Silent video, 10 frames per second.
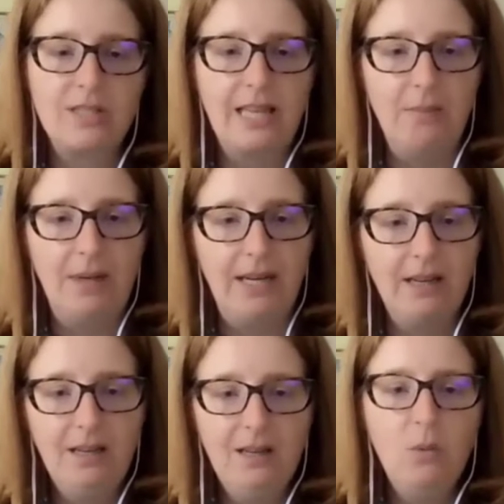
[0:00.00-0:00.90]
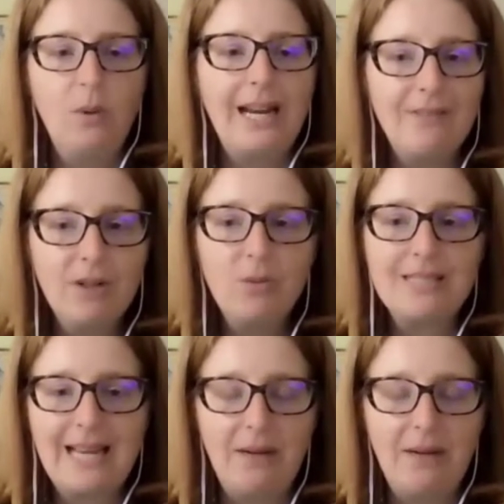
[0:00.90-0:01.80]
slamming, whatever
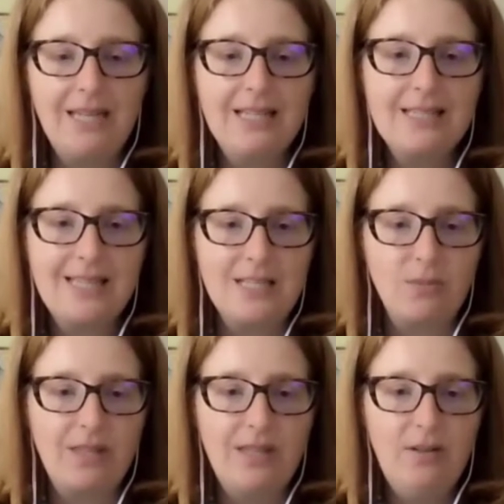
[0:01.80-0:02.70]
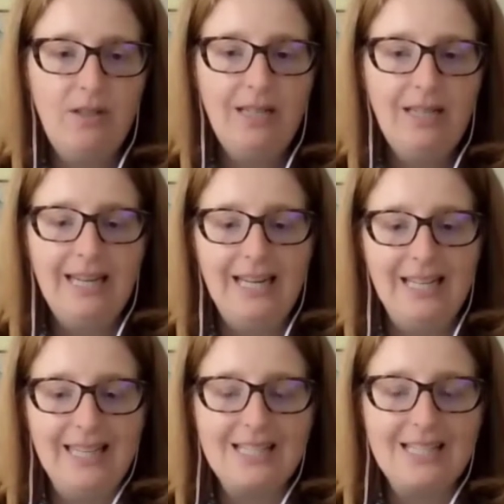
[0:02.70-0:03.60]
was happening stays with you. And
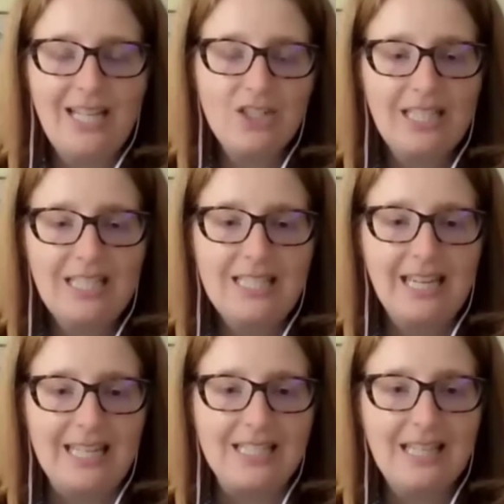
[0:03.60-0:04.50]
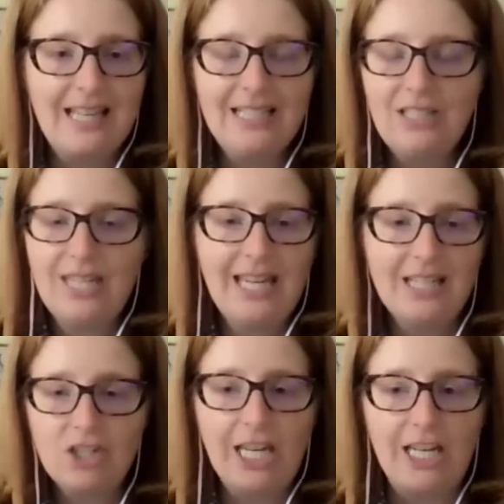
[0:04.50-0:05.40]
unless you actually dig into that, you
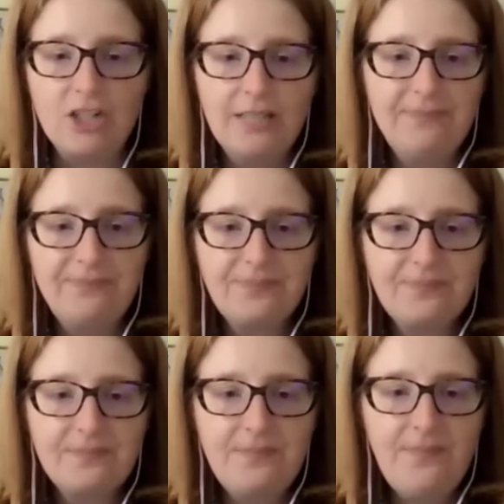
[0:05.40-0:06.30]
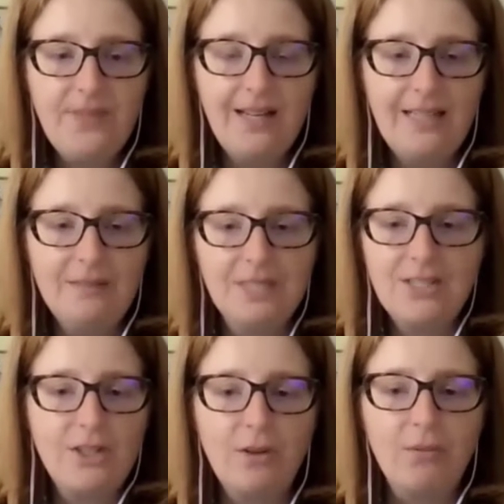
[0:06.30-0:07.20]
can't change it
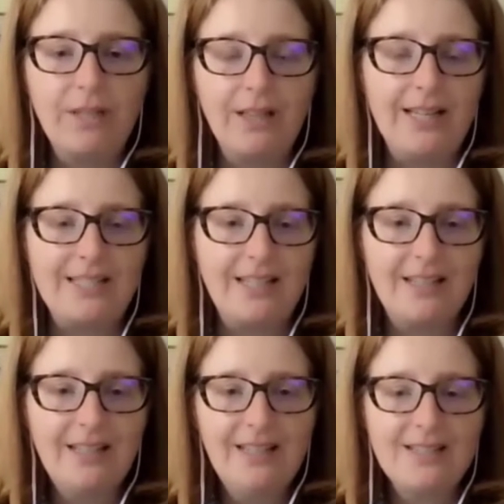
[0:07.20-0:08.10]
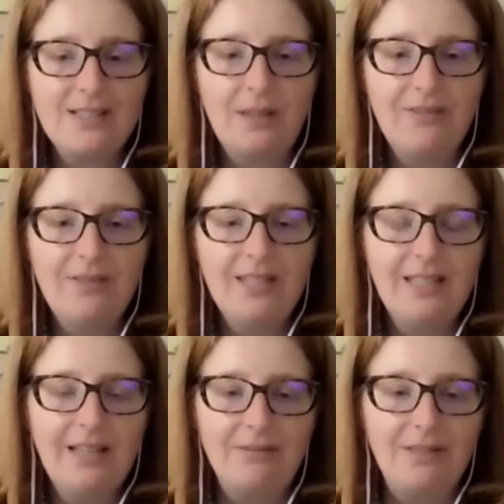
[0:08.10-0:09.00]
because um, you don't realize it. So even
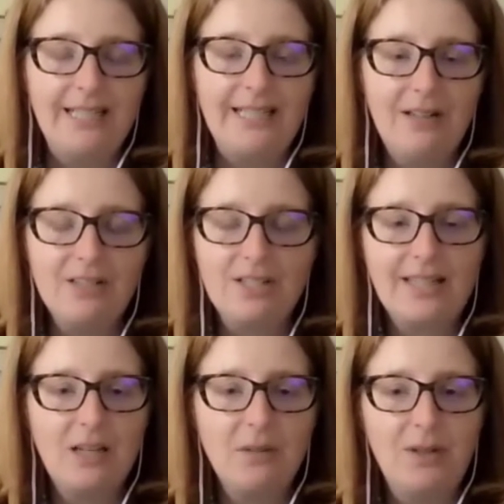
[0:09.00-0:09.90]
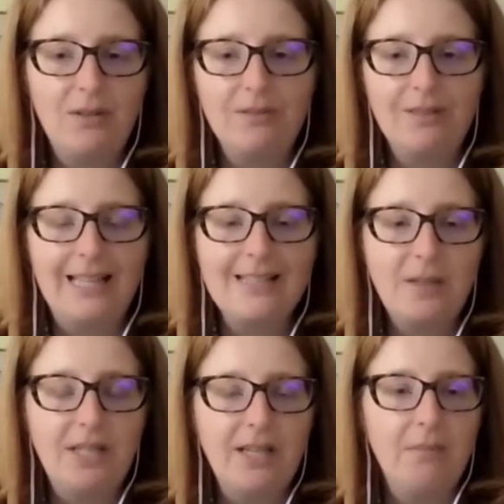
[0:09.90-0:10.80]
uh, right now, just think about last
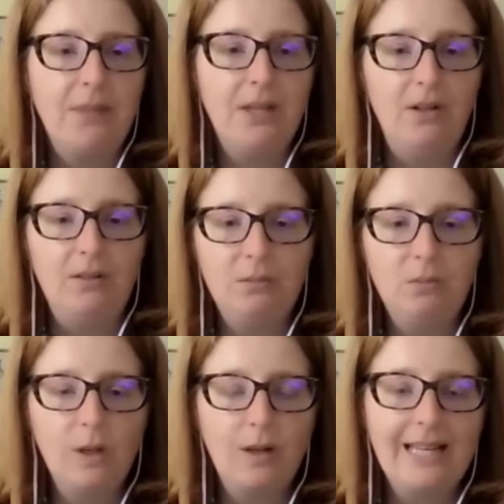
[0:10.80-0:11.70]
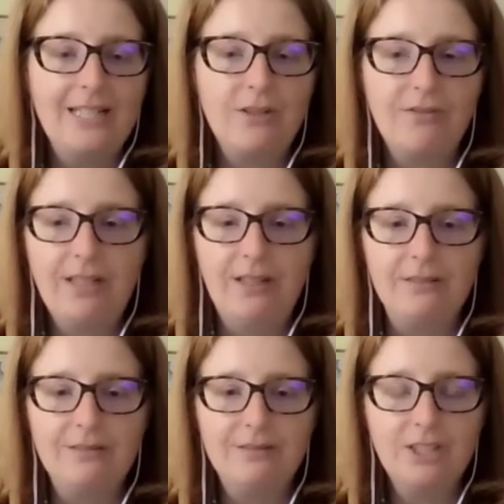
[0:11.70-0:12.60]
time you got a bill. What? How did you
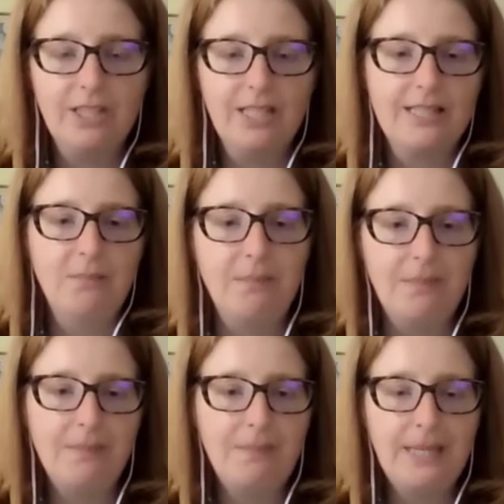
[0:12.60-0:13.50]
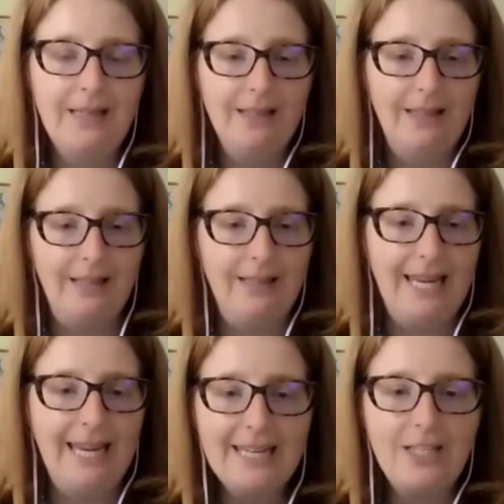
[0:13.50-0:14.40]
feel? Did you get some pit, like a
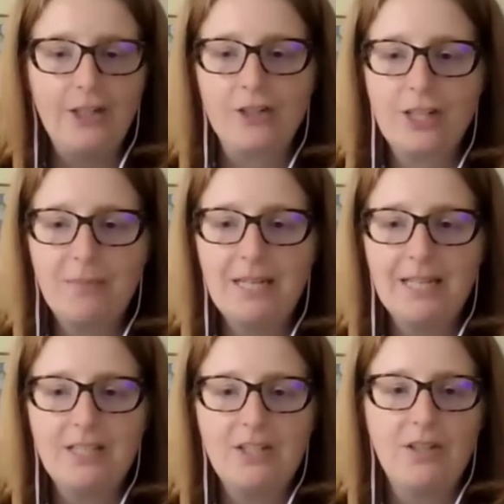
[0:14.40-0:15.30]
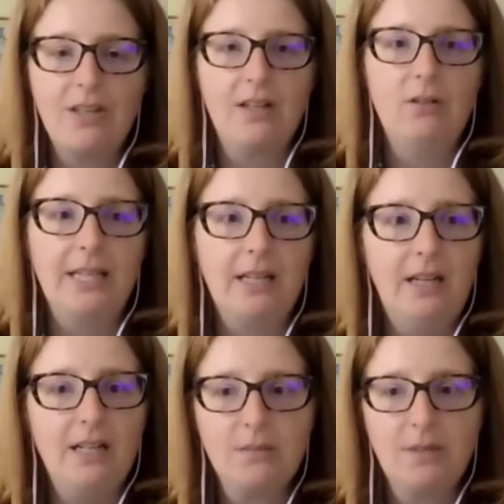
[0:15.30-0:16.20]
ache in your stomach? Did you think, oh my
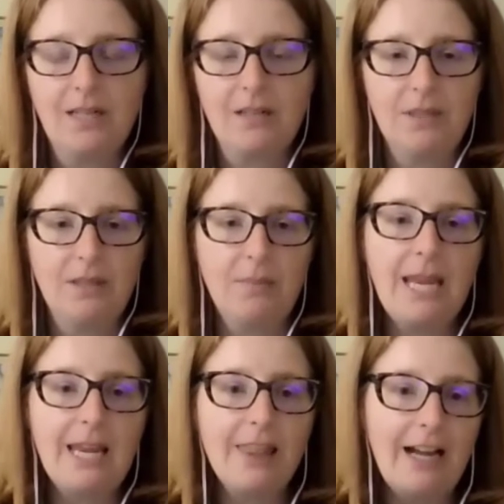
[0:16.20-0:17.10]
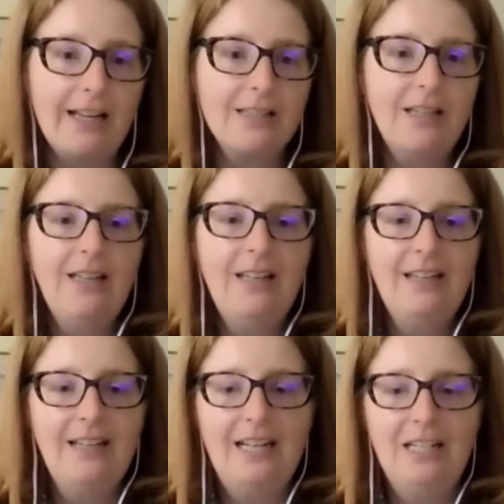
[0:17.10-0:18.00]
gosh, I'm not going to be able to pay that?
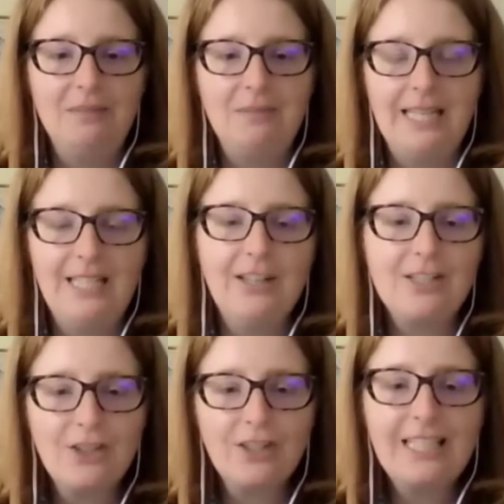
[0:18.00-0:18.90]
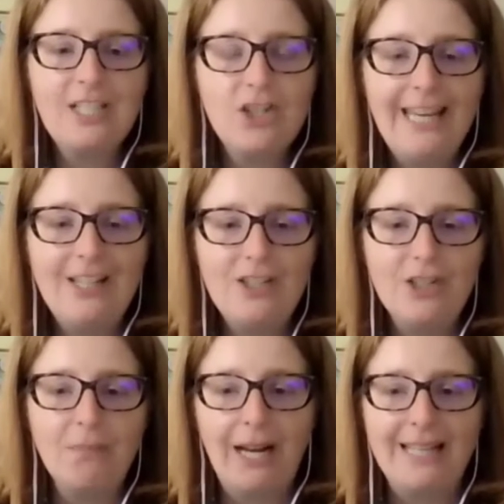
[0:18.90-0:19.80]
Um, and you can certainly change
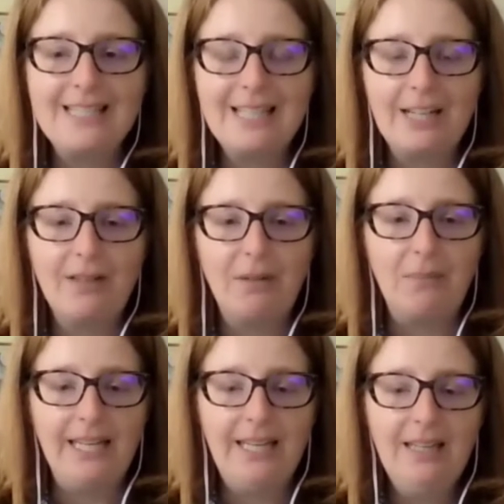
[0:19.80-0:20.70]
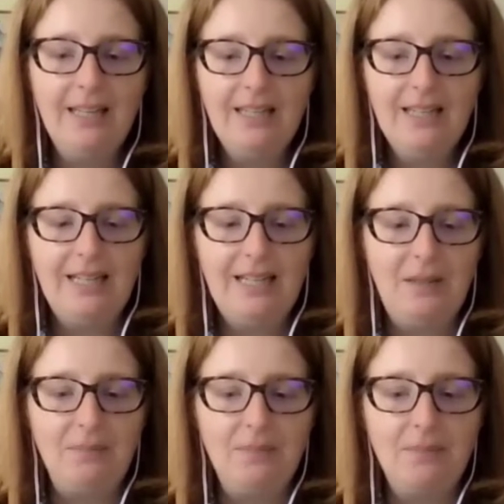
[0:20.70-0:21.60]
your mindset around money,
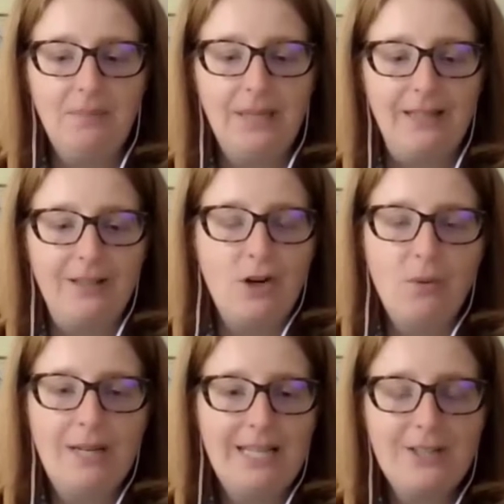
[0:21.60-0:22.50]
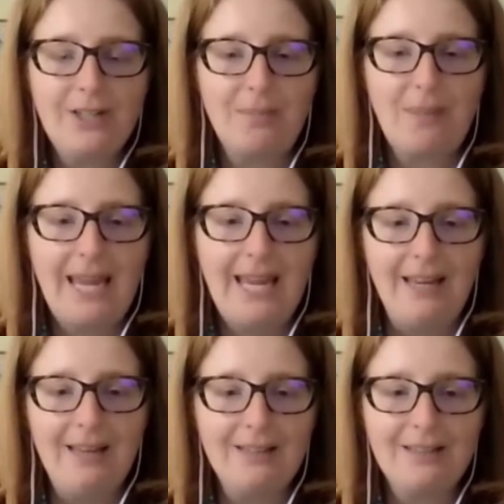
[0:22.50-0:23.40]
um, but nobody's going to
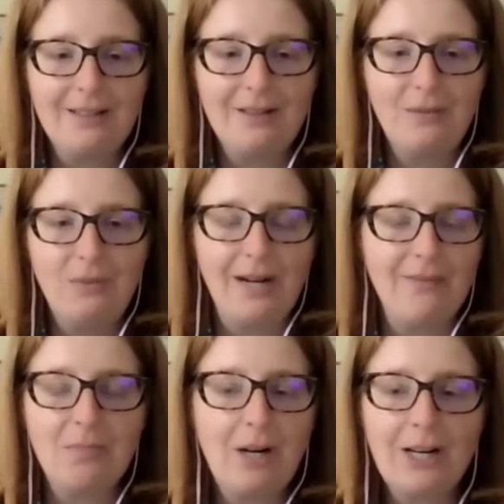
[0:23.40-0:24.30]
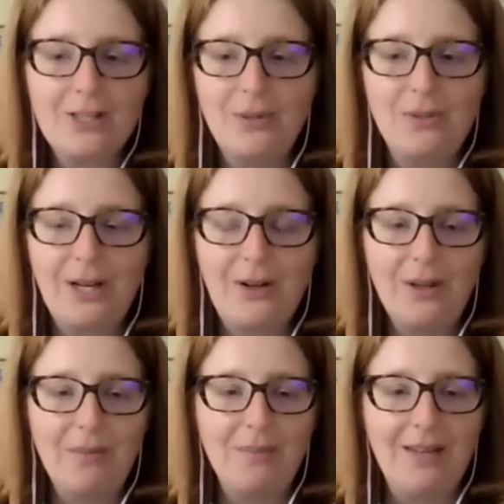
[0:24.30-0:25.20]
pay whatever price you tell
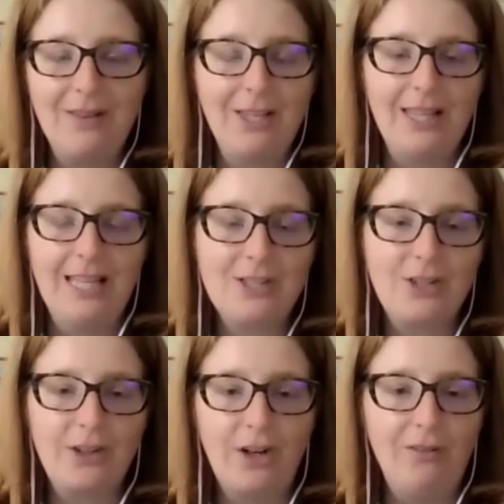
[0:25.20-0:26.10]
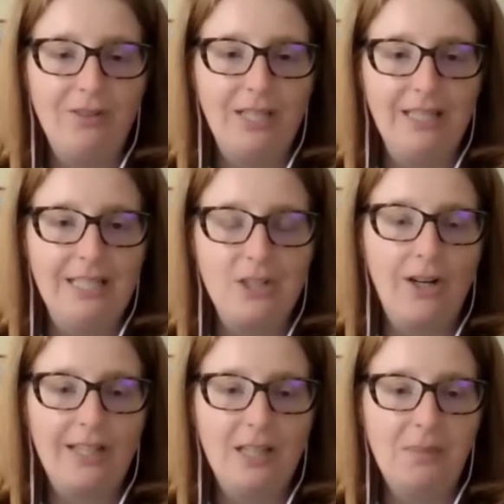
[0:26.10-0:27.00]
them if, unless you're confidently
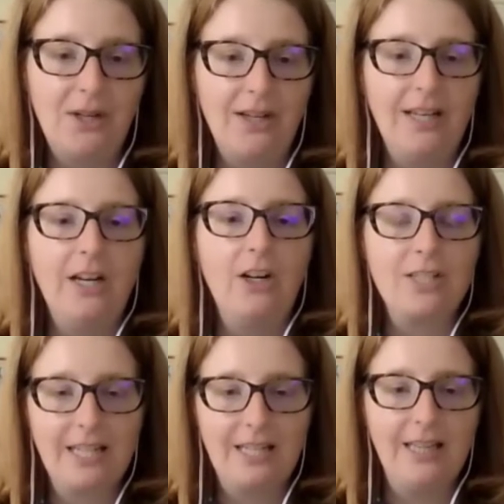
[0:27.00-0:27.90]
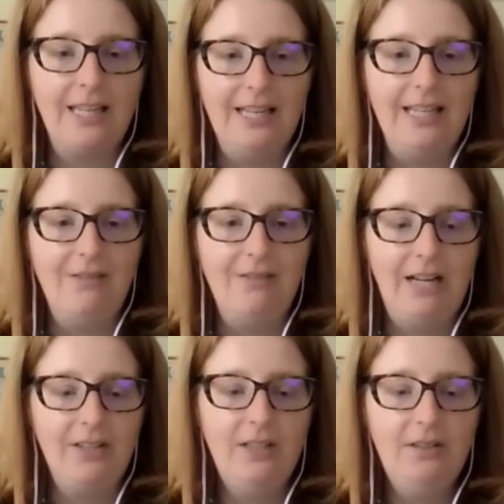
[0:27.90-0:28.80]
talking about it and articulating the
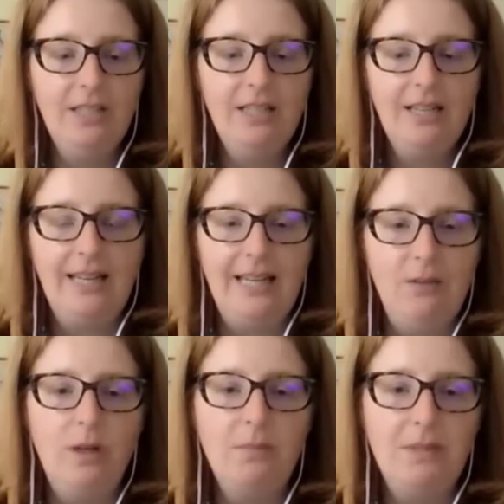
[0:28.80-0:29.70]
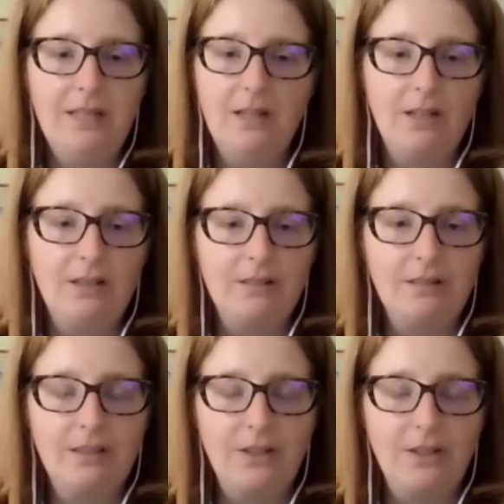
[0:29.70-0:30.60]
value. And women
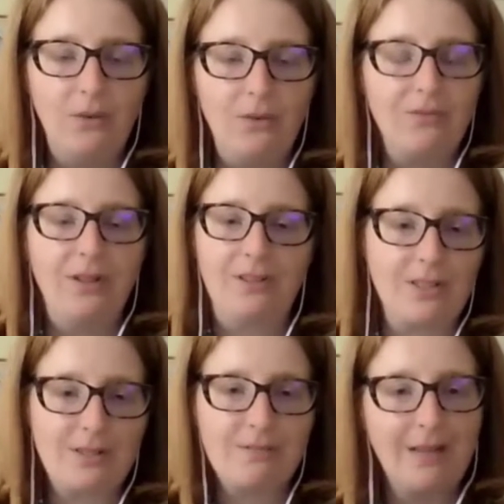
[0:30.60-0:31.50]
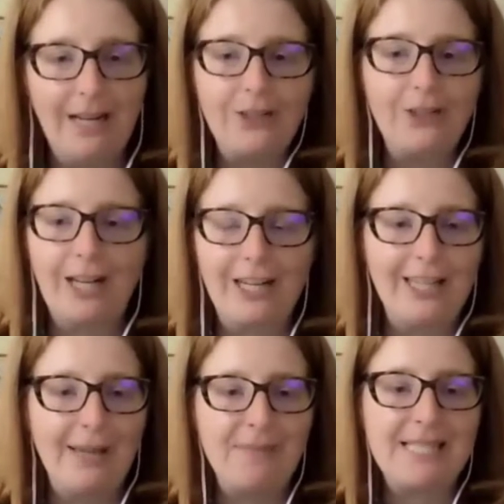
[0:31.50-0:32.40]
are are known for just
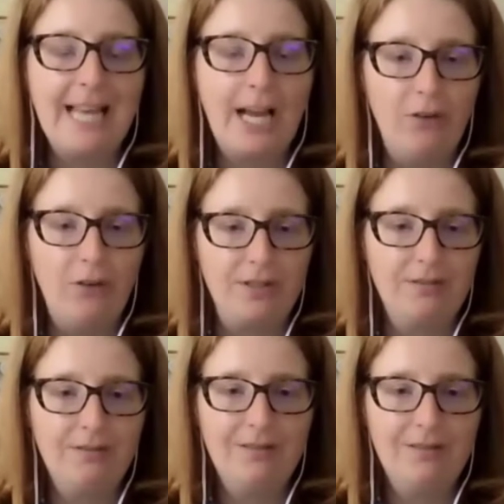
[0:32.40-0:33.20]
undercutting themselves